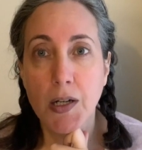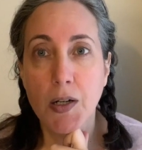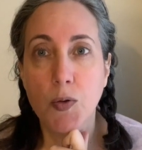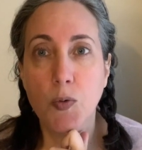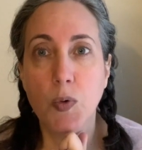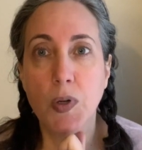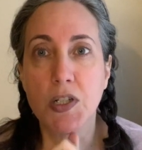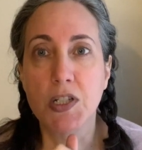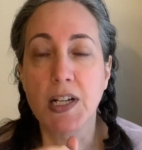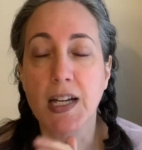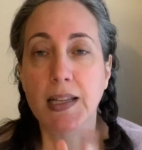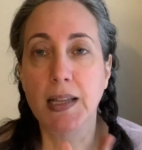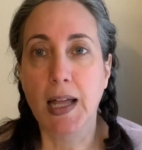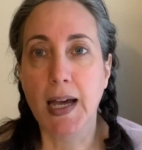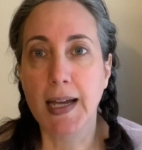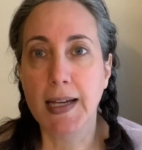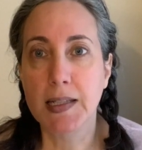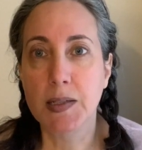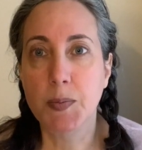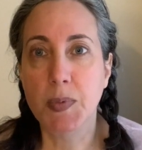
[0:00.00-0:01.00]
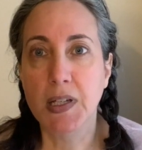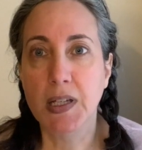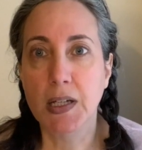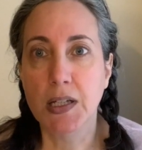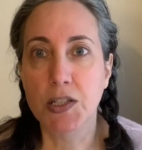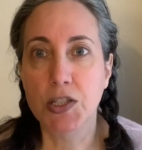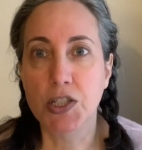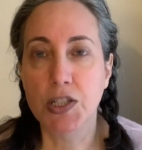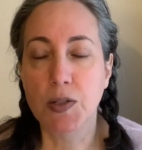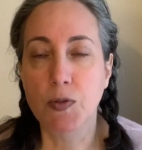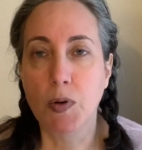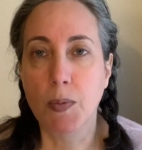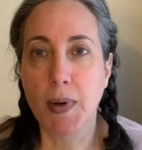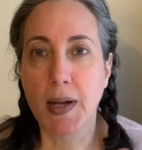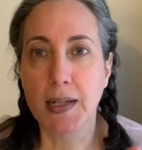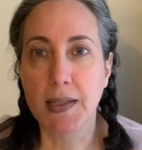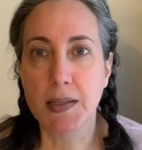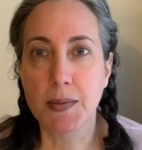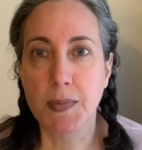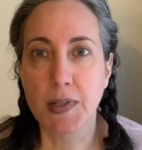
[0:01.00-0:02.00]
which I liked because she
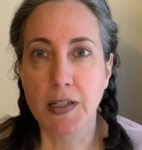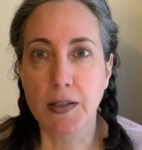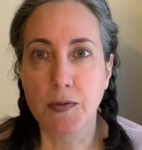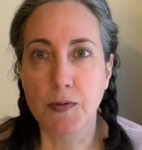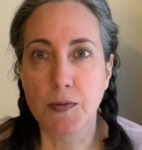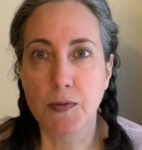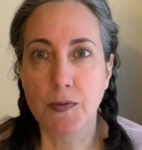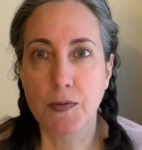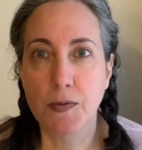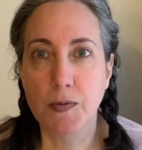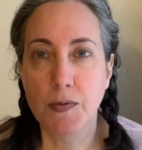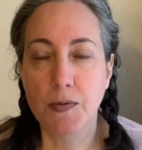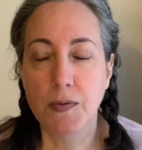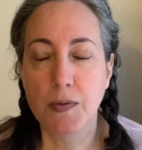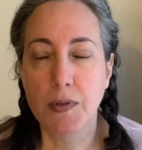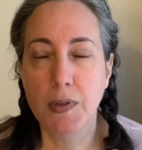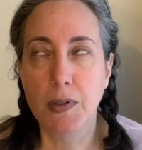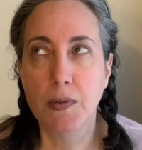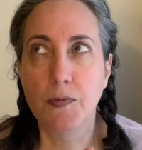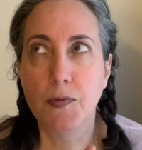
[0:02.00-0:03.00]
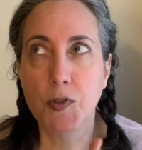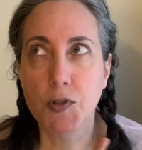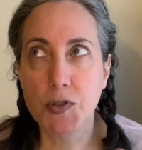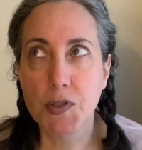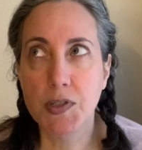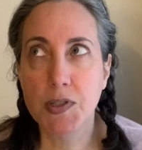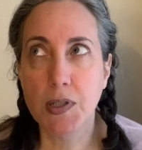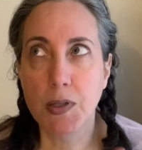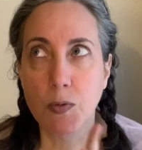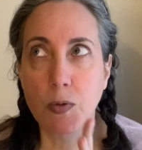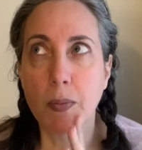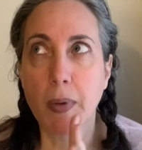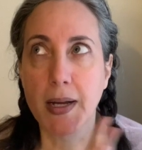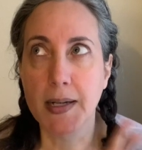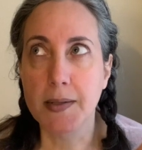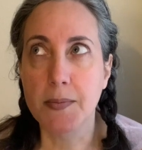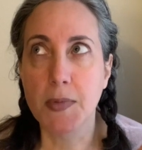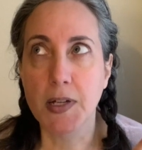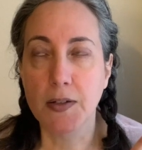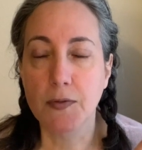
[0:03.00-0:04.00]
reminds me of, it
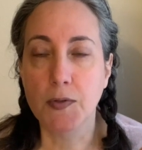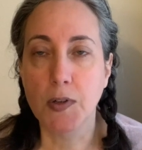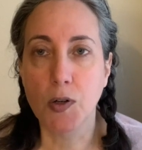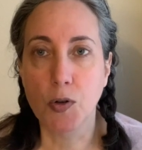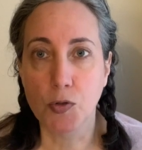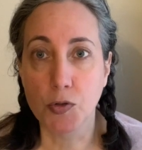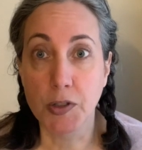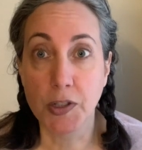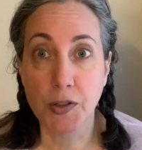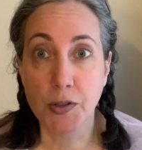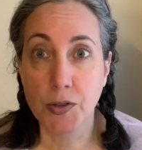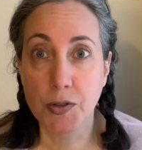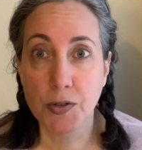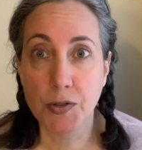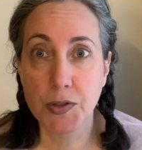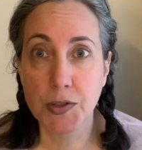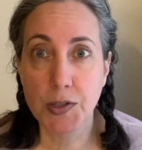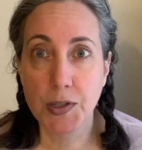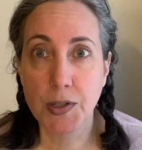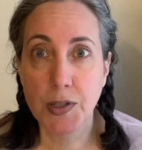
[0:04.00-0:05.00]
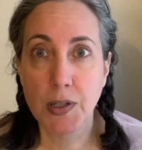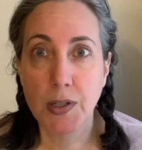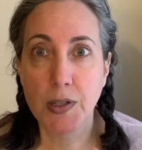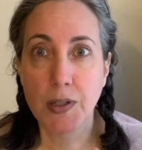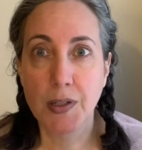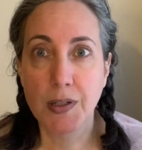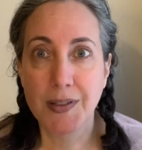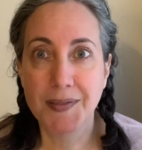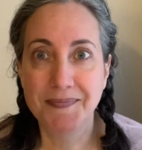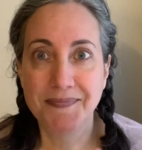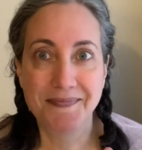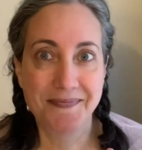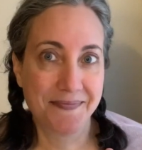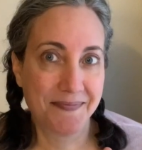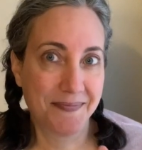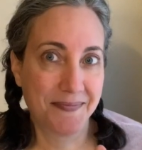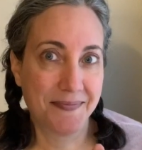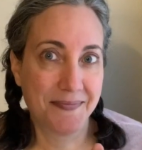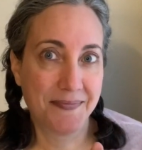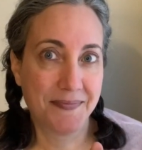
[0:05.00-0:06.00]
reminded me of the Golden Girls.
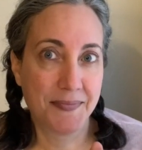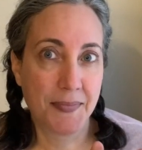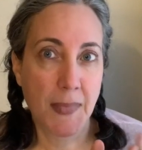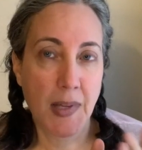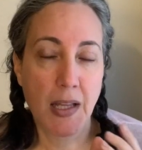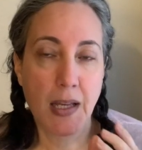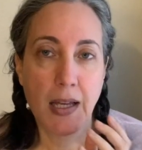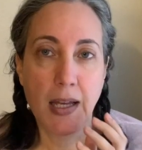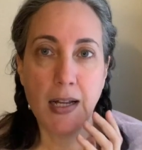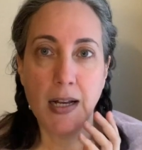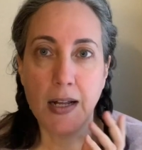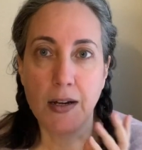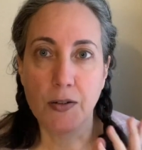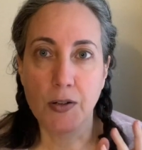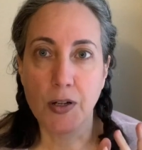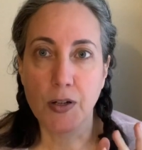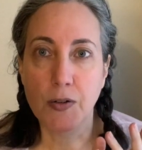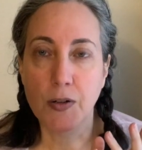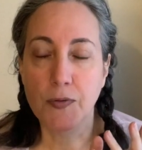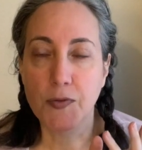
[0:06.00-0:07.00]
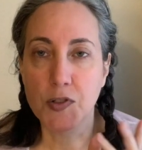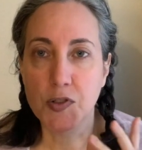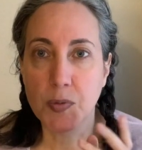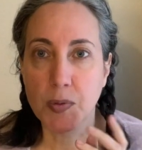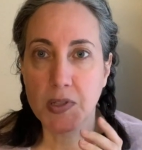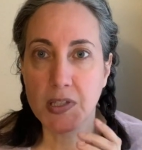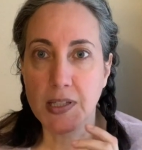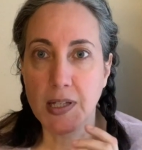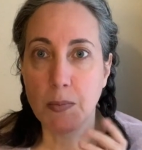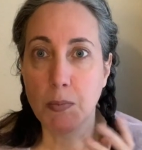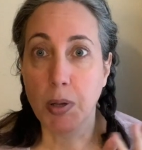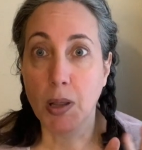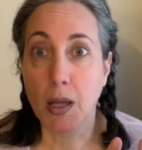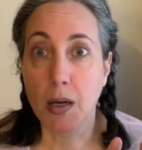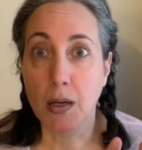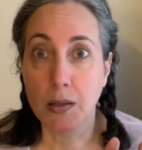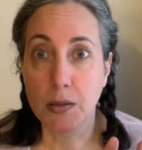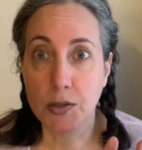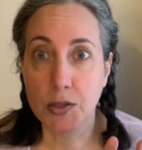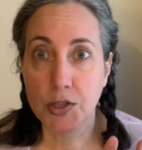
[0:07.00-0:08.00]
And I don't know if you're supposed to say
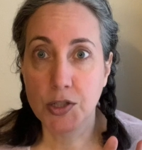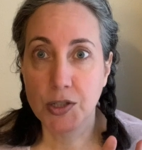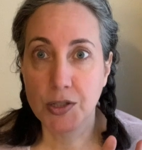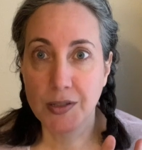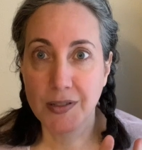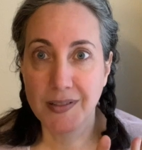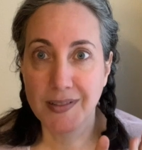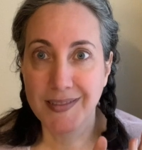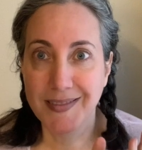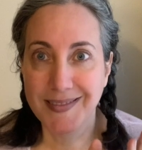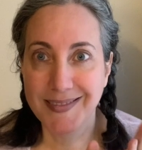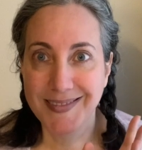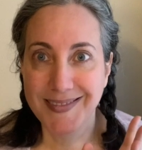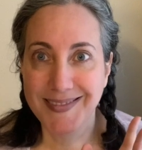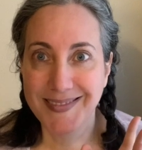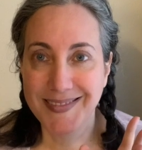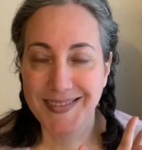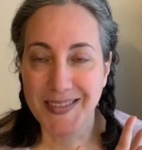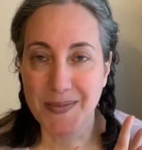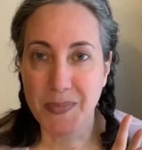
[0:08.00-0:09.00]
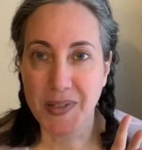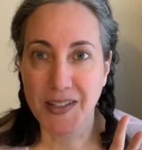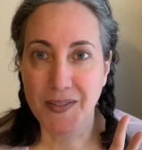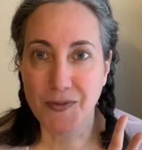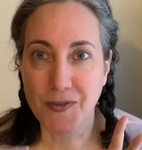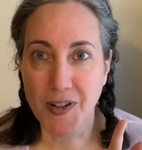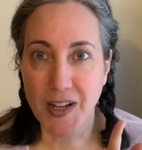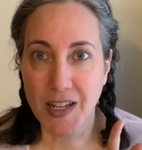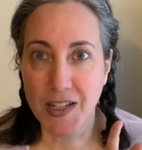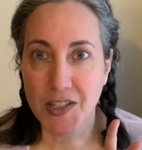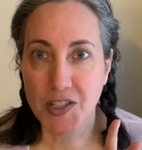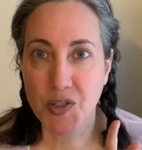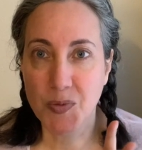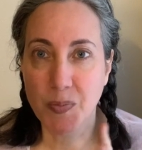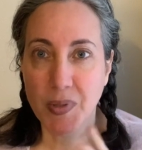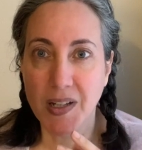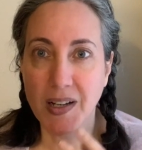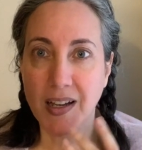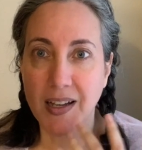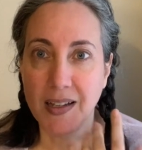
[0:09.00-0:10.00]
Blanche and be French,
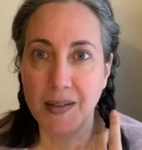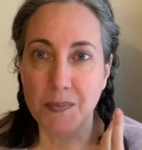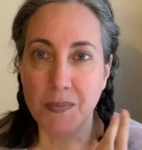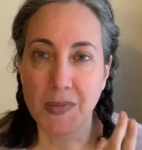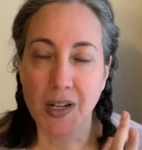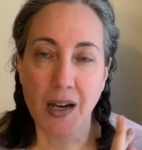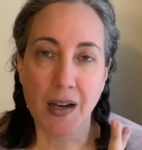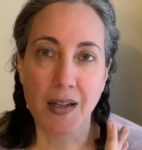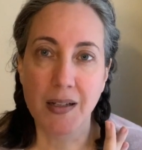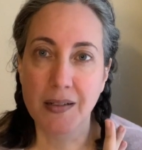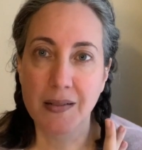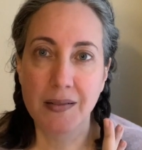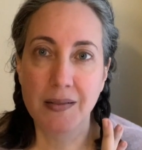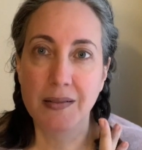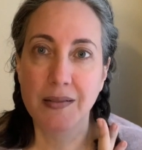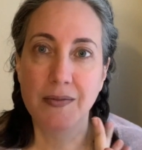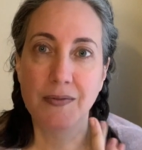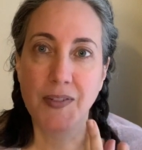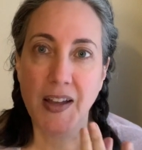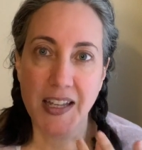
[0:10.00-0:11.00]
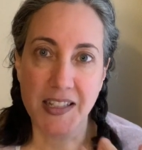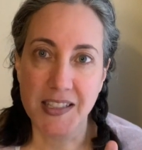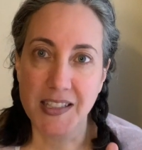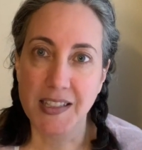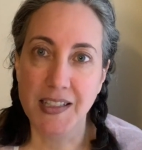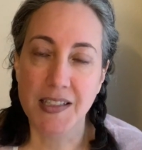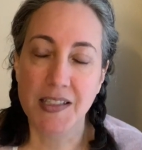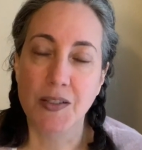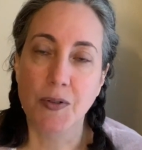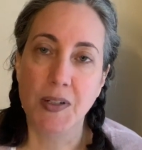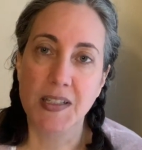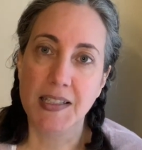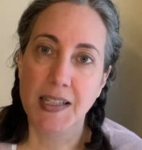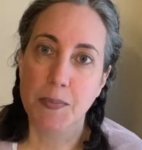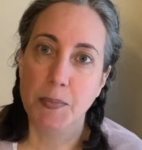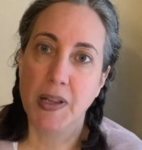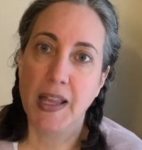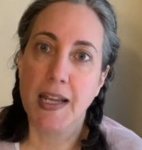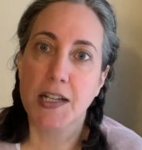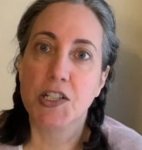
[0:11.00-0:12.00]
but I'm not fancy, so I said
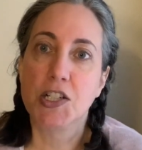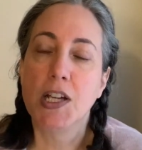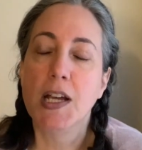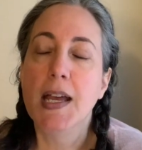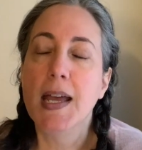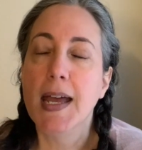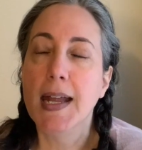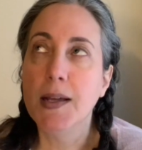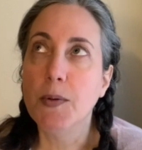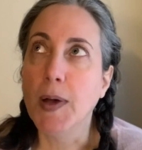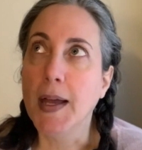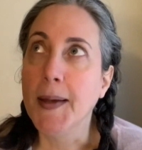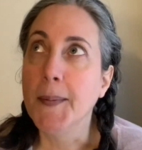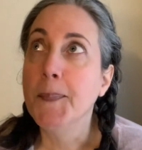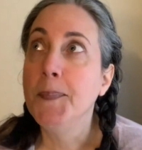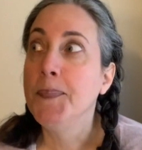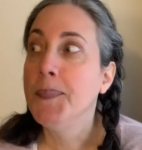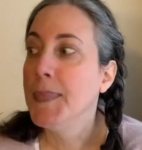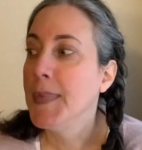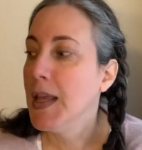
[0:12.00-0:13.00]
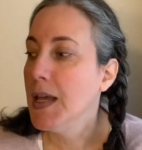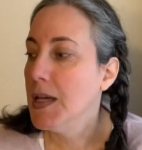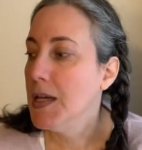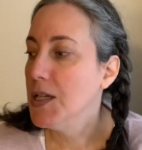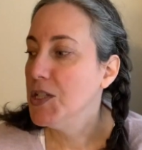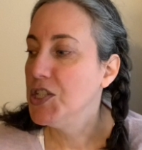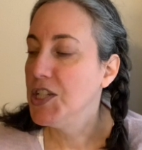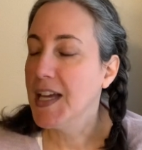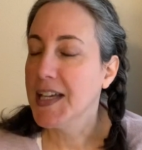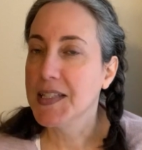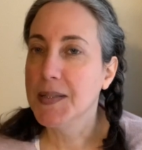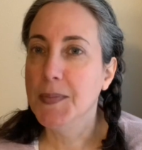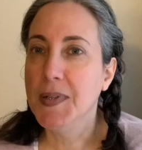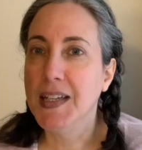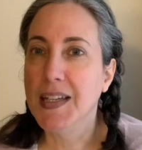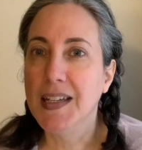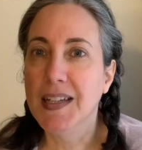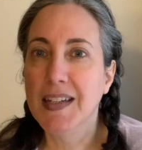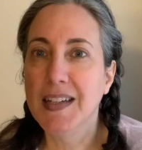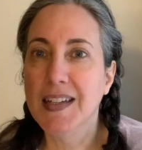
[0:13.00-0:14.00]
Blanche. Anyway, she asked
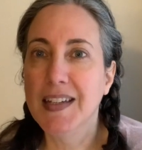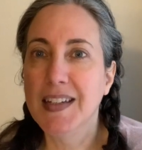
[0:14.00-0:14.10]
me,